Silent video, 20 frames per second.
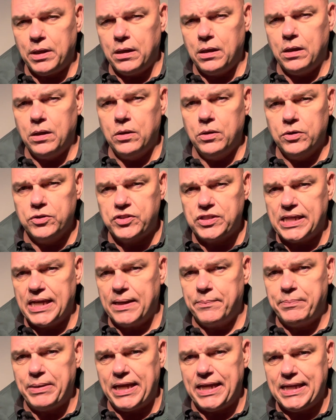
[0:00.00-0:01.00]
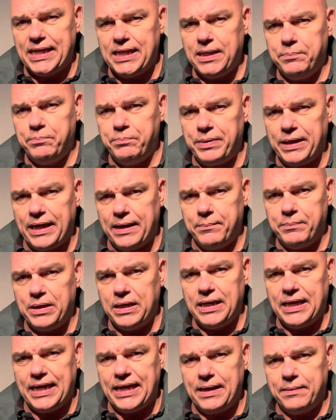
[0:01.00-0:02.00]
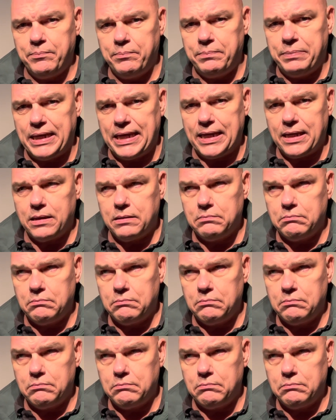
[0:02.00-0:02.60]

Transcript: Oh Snack Belly, Bam Balam, Black.